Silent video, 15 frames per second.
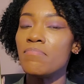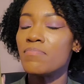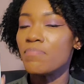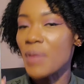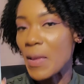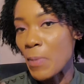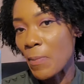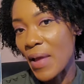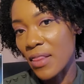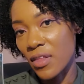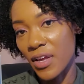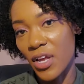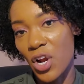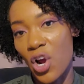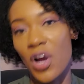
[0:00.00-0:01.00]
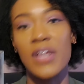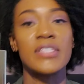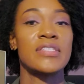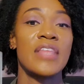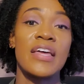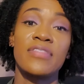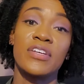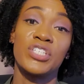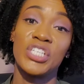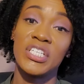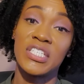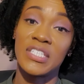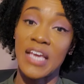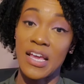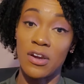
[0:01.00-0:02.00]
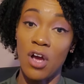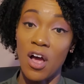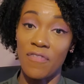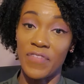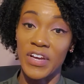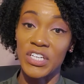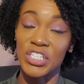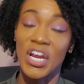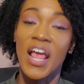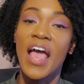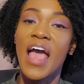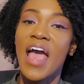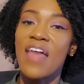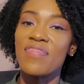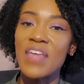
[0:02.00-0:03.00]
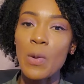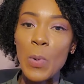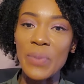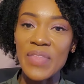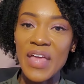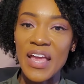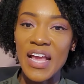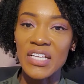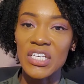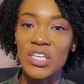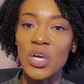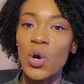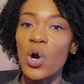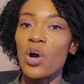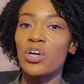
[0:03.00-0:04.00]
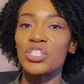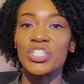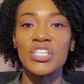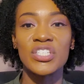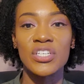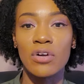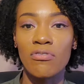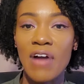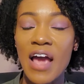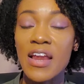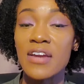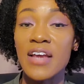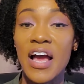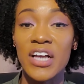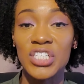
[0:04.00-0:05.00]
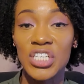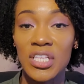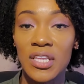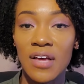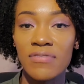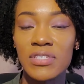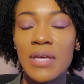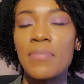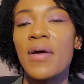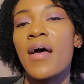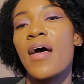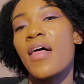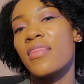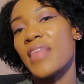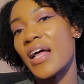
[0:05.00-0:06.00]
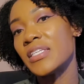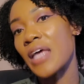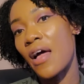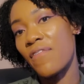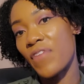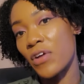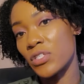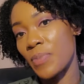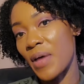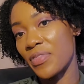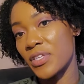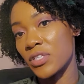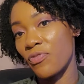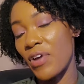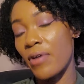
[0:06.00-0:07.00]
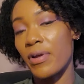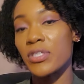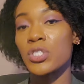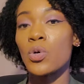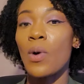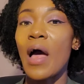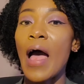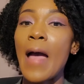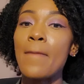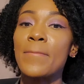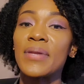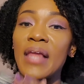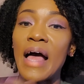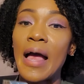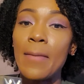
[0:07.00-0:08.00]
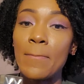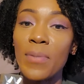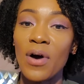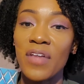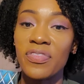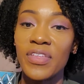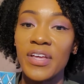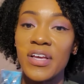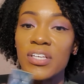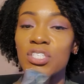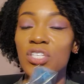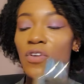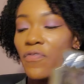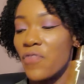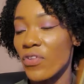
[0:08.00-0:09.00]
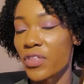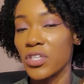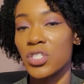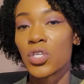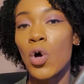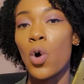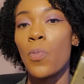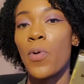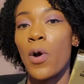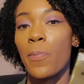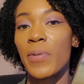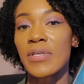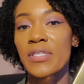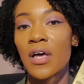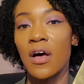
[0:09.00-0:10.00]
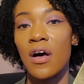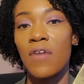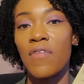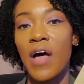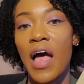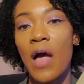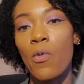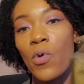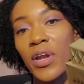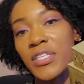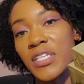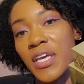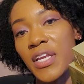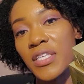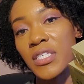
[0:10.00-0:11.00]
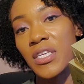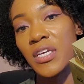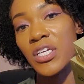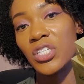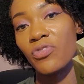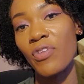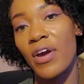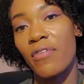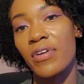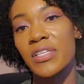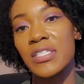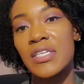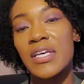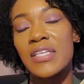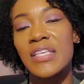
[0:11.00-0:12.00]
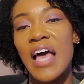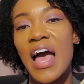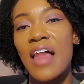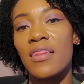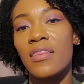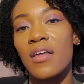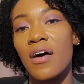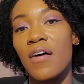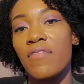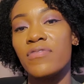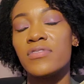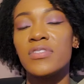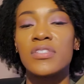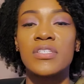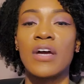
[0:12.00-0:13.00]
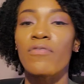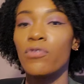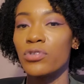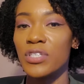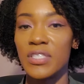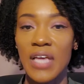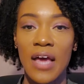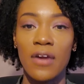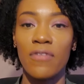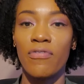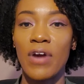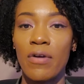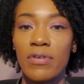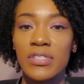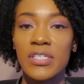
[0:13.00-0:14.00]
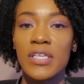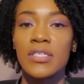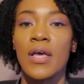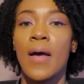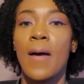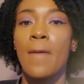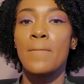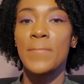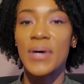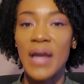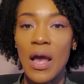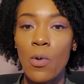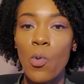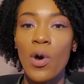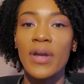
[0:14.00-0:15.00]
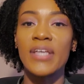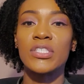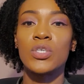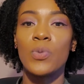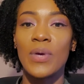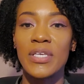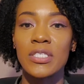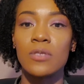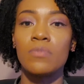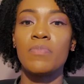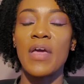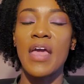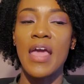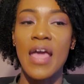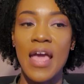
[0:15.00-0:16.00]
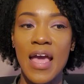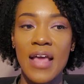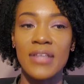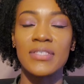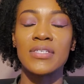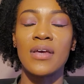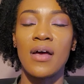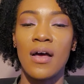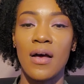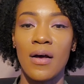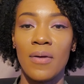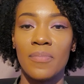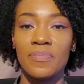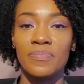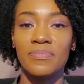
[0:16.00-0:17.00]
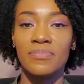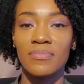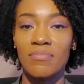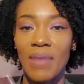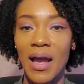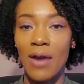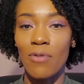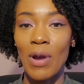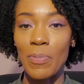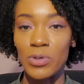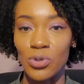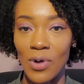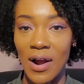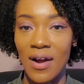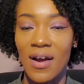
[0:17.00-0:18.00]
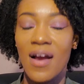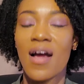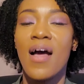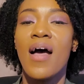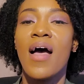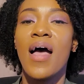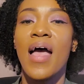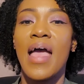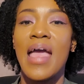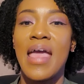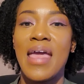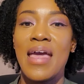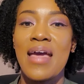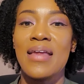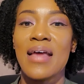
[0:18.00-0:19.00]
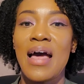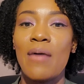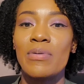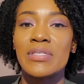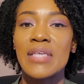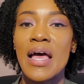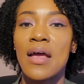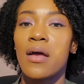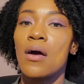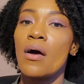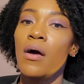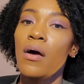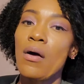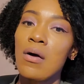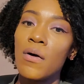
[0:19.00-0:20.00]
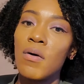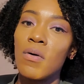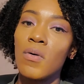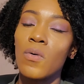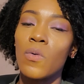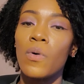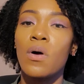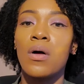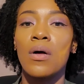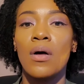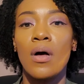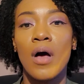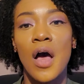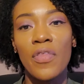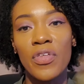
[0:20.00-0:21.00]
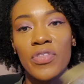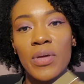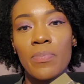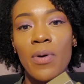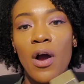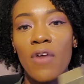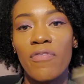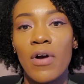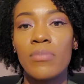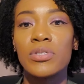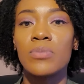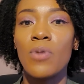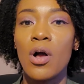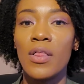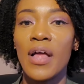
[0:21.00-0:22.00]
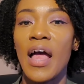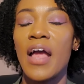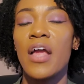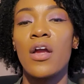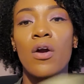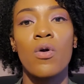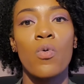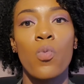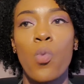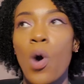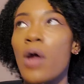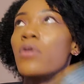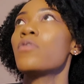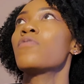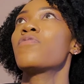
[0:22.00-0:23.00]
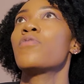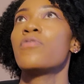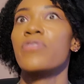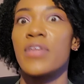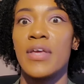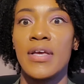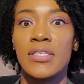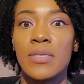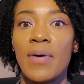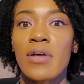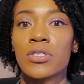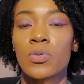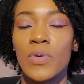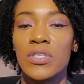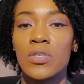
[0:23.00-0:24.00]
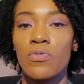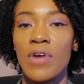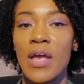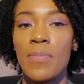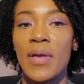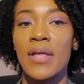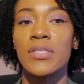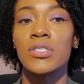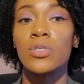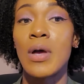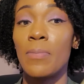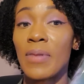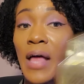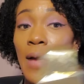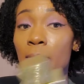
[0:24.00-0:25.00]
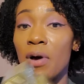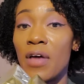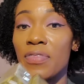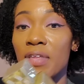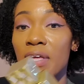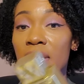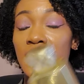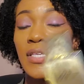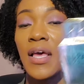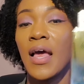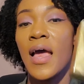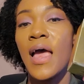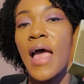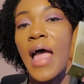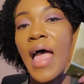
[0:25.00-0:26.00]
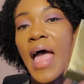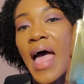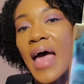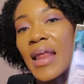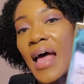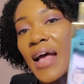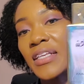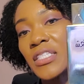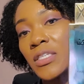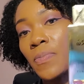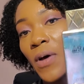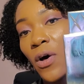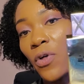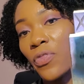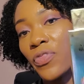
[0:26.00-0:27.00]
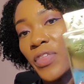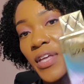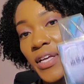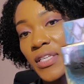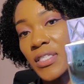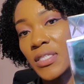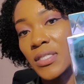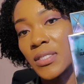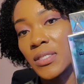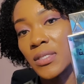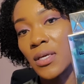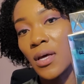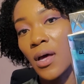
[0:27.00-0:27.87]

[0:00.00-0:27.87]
people may look at her and think that she's standoffish. And then when they get to know her, she's their ride or die. She loves them. That's how I felt about this fragrance. So I blind bought this for the sole purpose of, I wanted to get into niche fragrances. I love several designer fragrances, but I wanted to expand my repertoire. And I was like, oh, other than Parfums de Marly, I hear wonderful things about Swiss Arabian. So I blind bought this. Had I smelled this